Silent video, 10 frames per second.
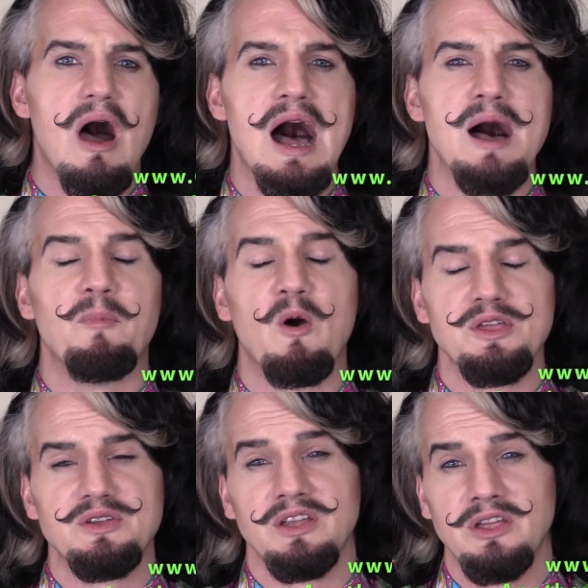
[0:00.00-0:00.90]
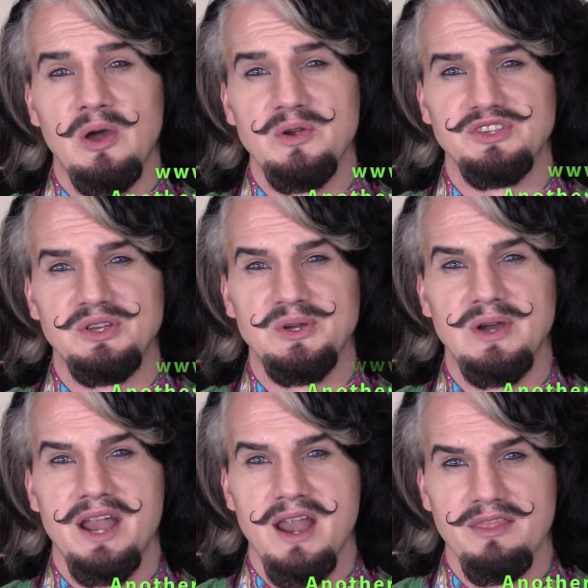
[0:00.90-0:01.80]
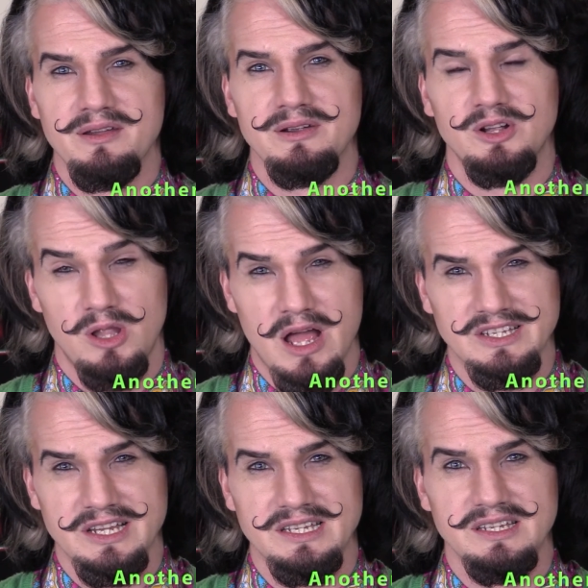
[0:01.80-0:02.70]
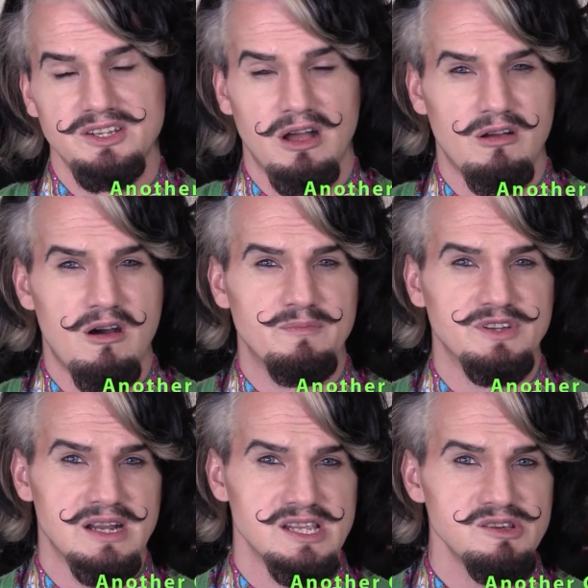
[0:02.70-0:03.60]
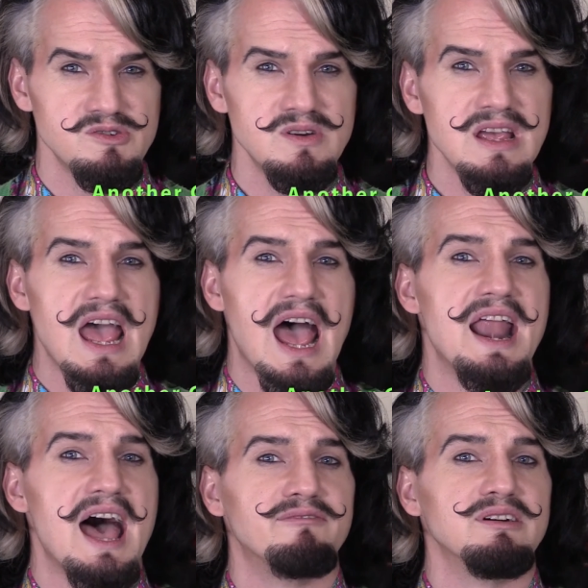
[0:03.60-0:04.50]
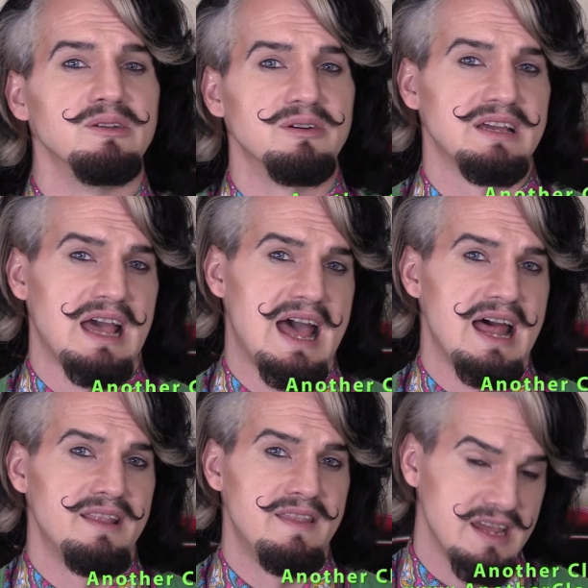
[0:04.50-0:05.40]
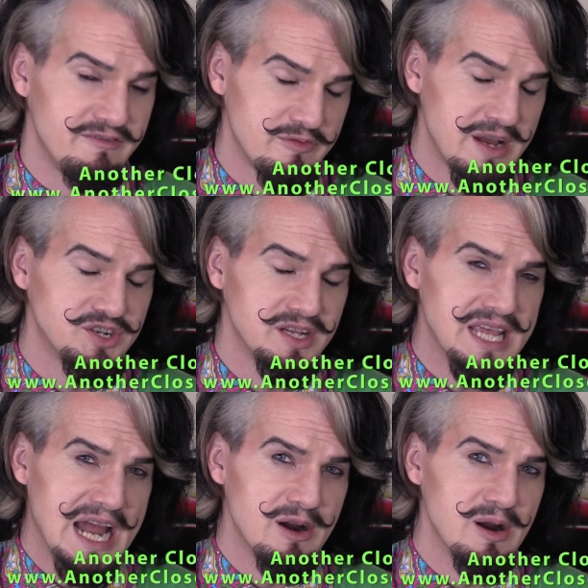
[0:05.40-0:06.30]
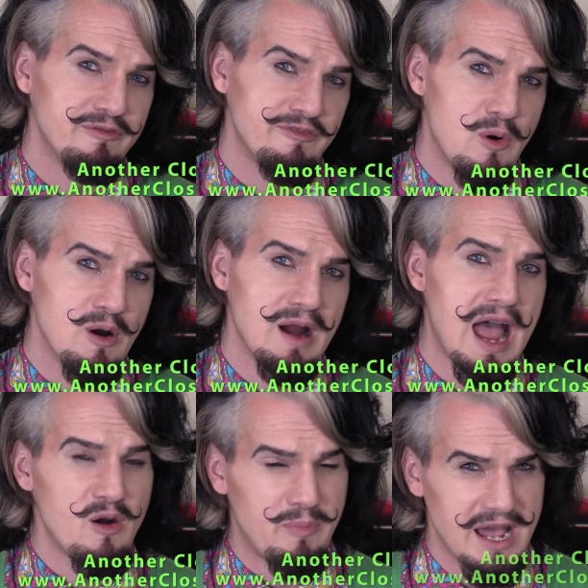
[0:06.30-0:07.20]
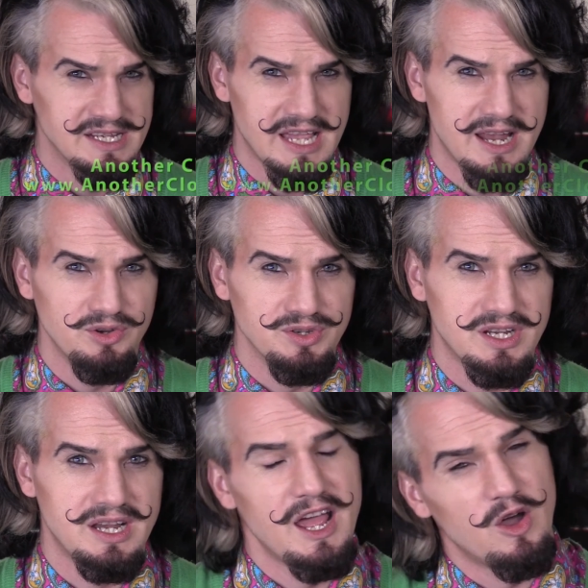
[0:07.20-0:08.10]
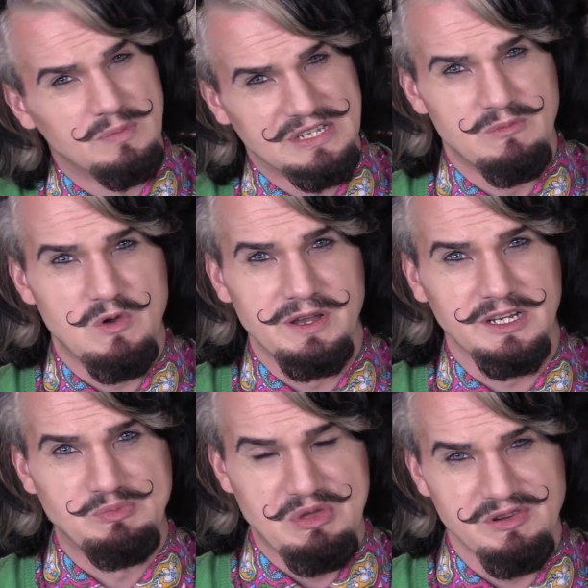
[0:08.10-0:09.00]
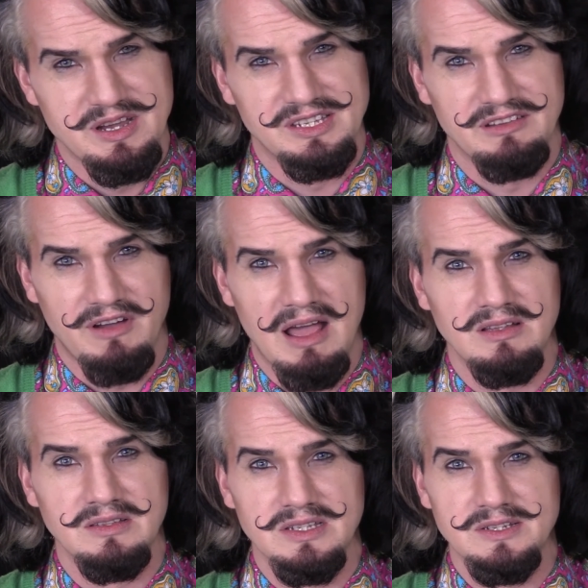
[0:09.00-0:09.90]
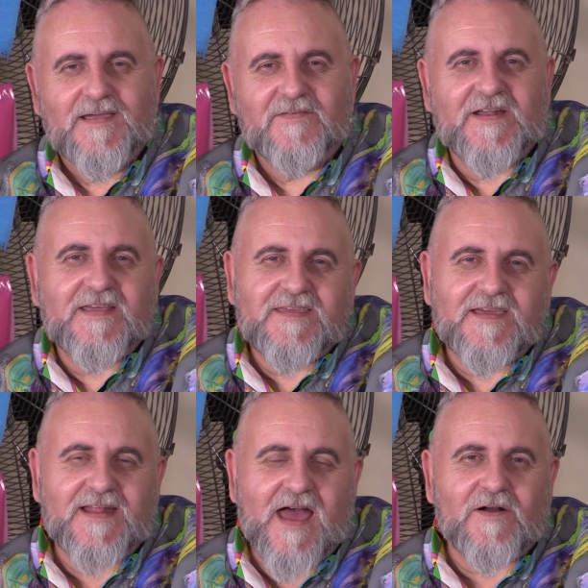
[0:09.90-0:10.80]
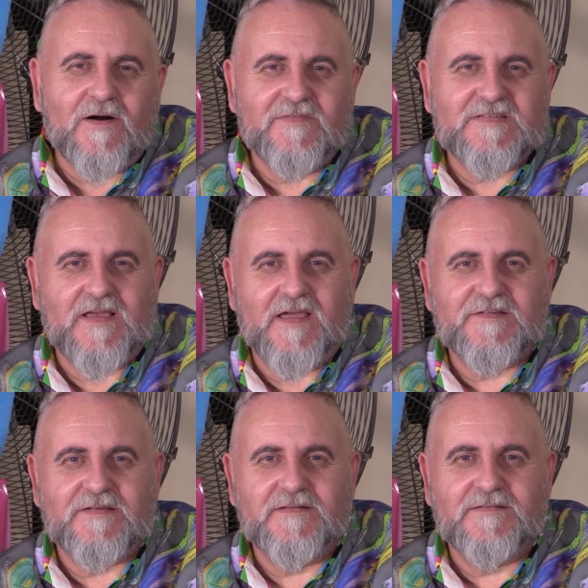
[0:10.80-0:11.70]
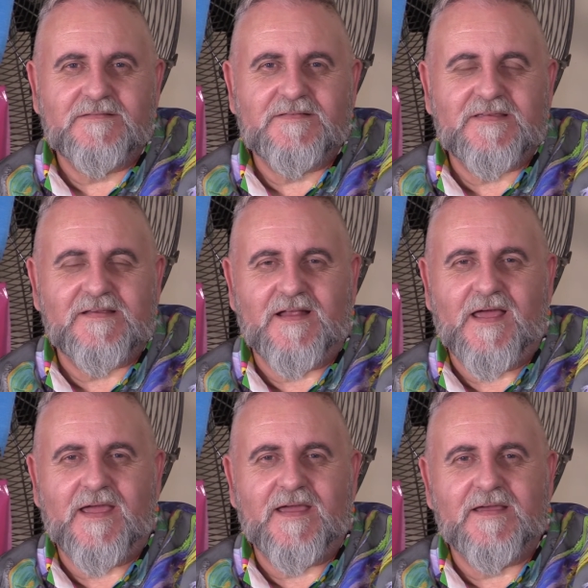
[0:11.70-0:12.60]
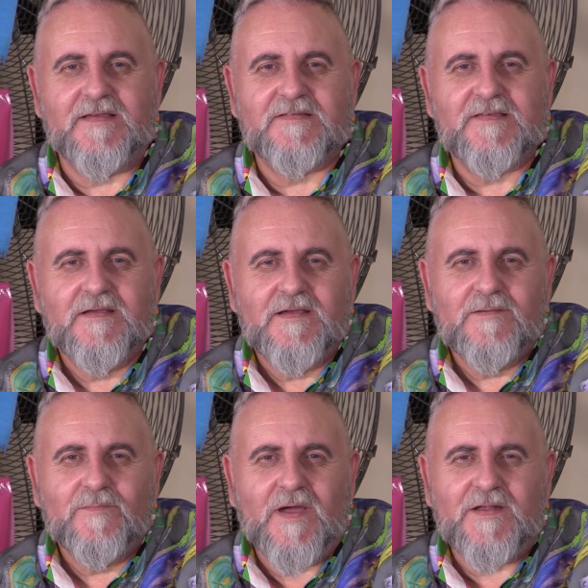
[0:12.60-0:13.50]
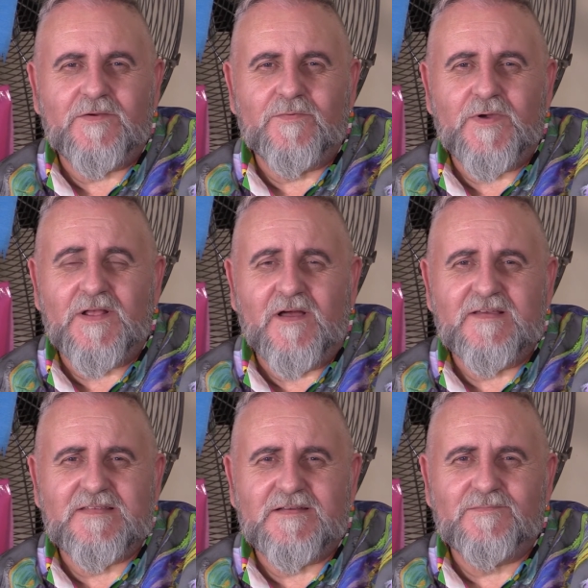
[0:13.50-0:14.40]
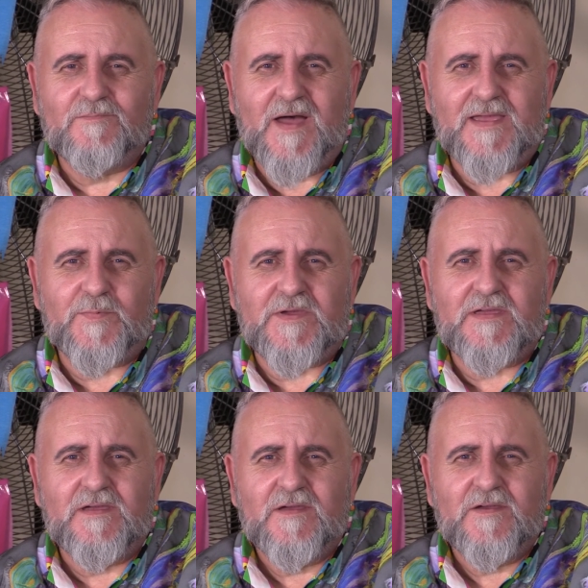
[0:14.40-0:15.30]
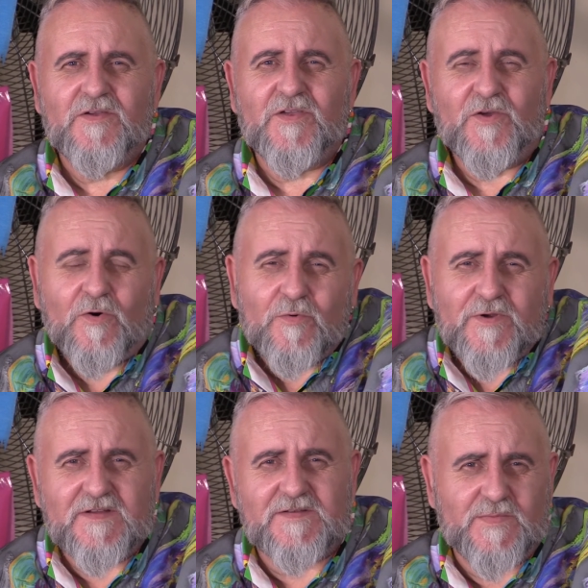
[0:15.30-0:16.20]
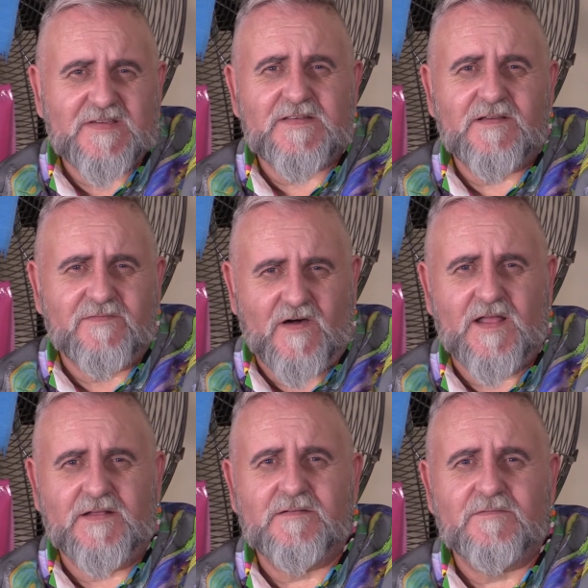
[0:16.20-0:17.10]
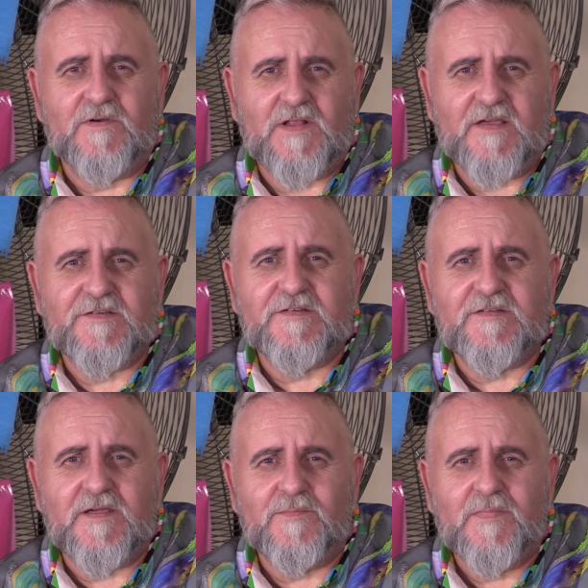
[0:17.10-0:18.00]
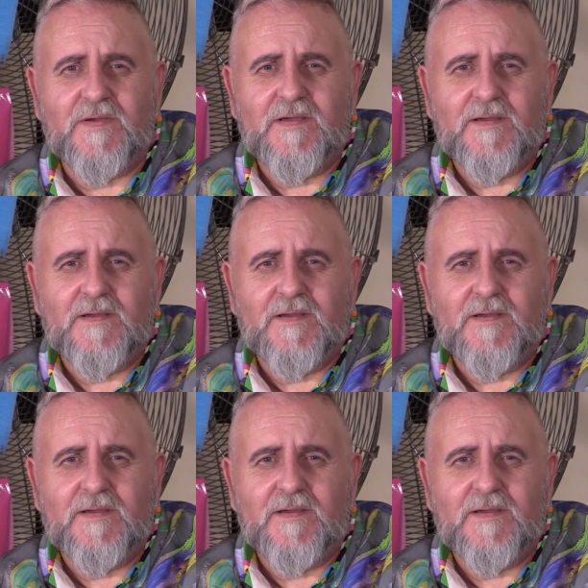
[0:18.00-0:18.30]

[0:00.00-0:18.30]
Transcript: Or you can go to anothercloset.com.au and have a look at the information there for how bystanders can help someone experiencing violence. If anything in our conversation today has made you realise that maybe you're in a domestic violent relationship,